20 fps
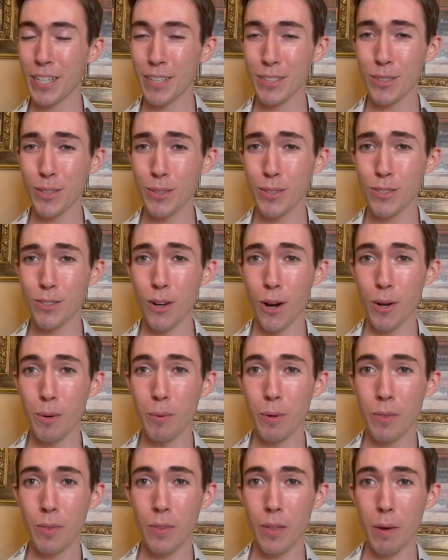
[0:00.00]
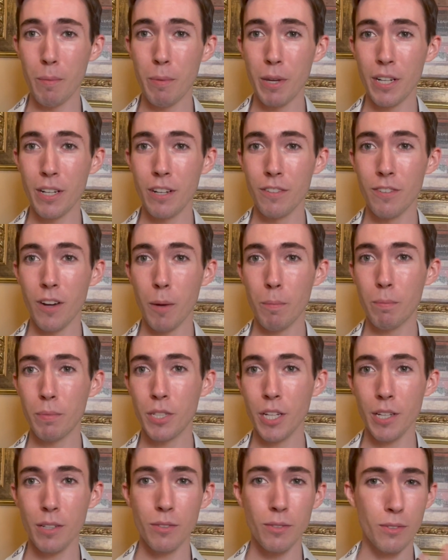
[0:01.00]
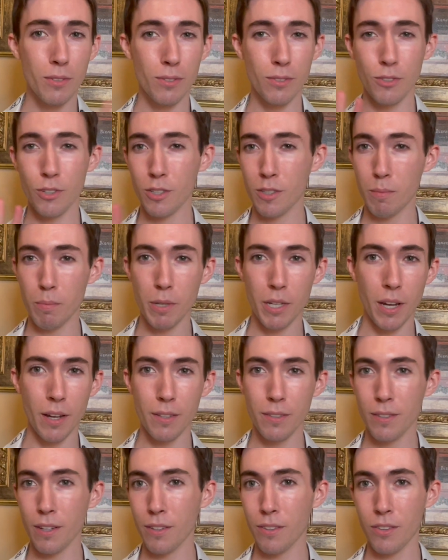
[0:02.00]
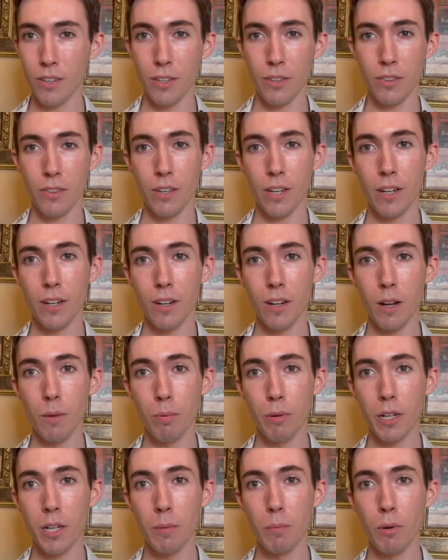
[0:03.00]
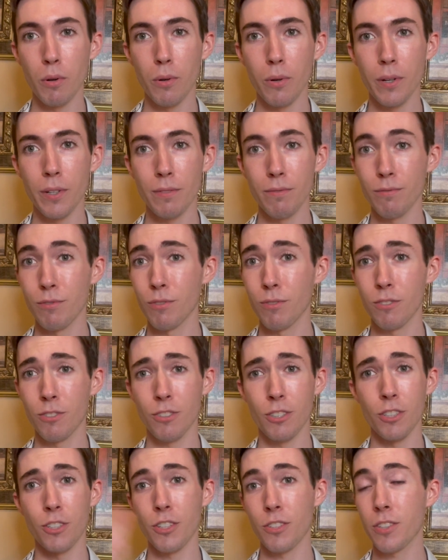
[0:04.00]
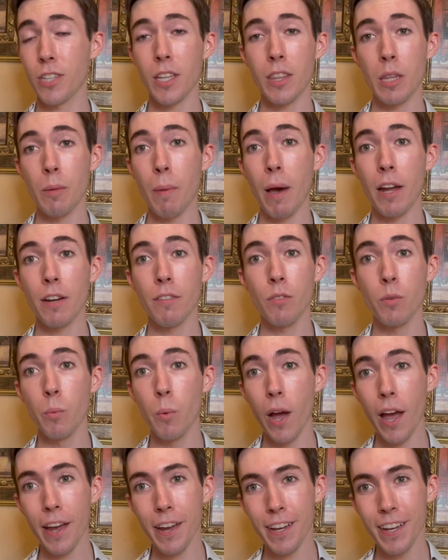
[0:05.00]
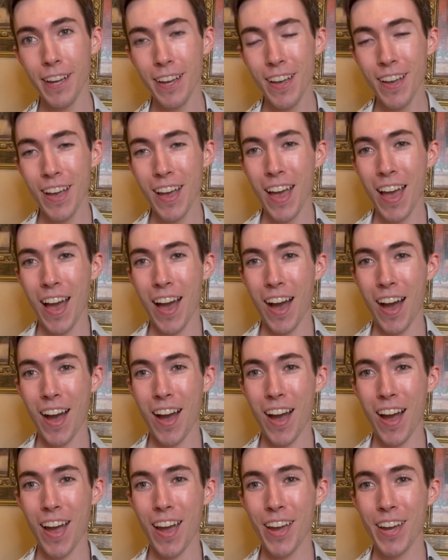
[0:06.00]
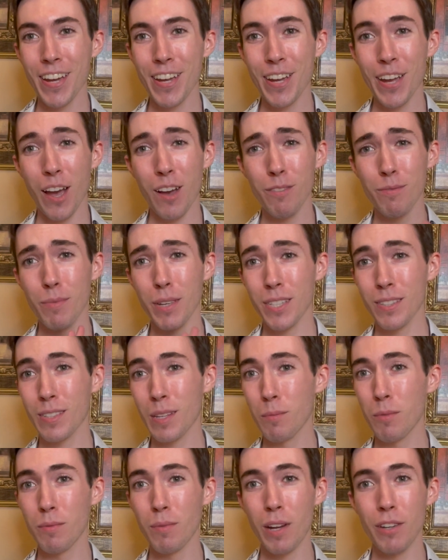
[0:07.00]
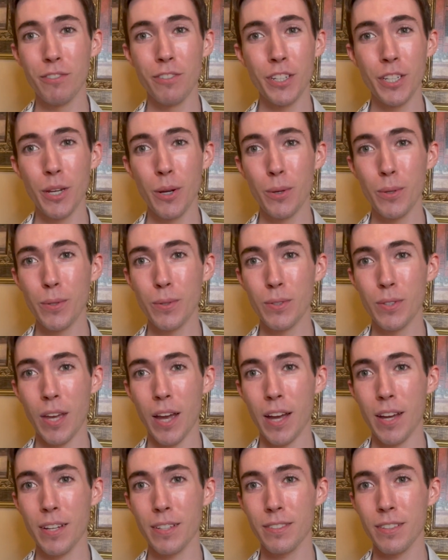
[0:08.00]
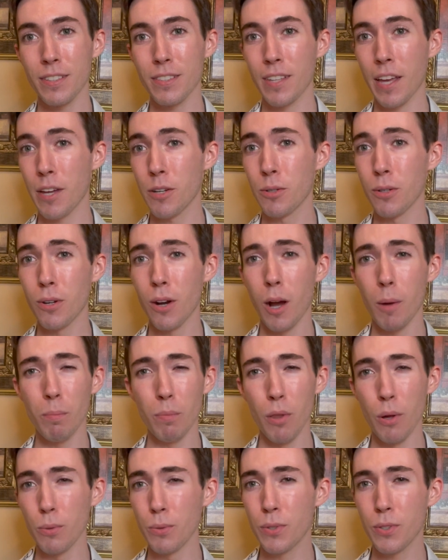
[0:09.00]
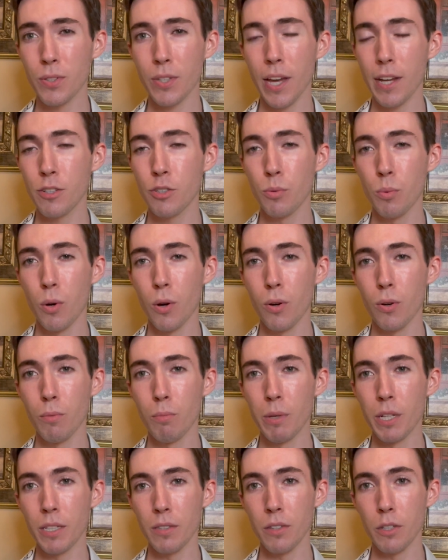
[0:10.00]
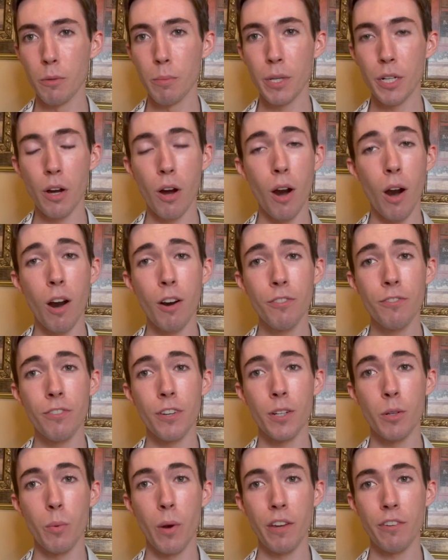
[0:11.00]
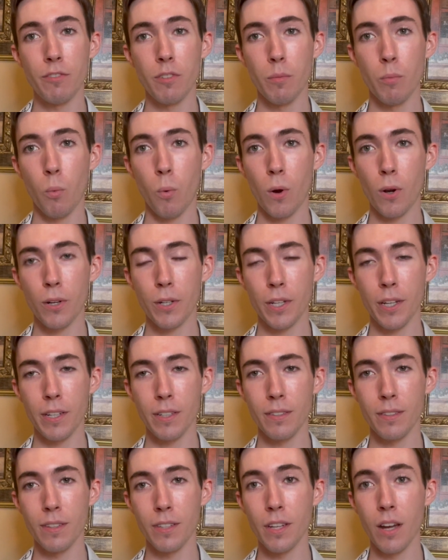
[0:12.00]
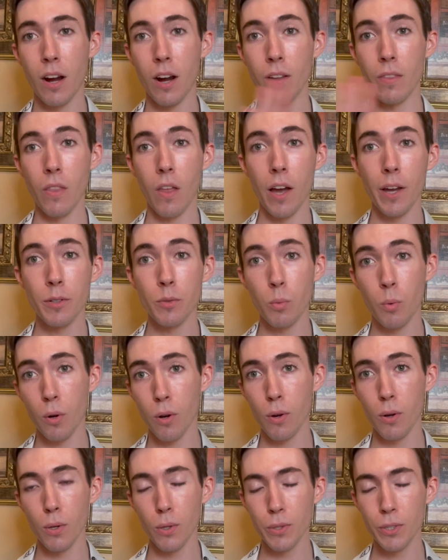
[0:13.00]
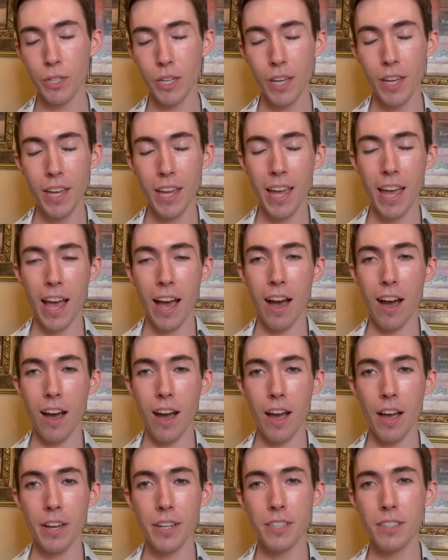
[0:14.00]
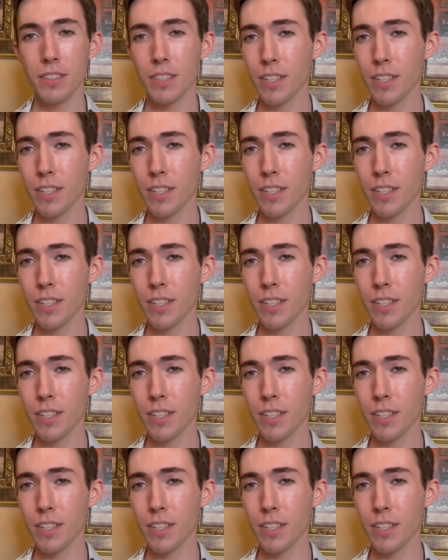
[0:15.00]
guess I'll start with a bit of updates just because I think they're applicable and to just get them out of the way. I have missed some of my videos, as I said, or upload schedule, been a little bit off and away from work and the online world. I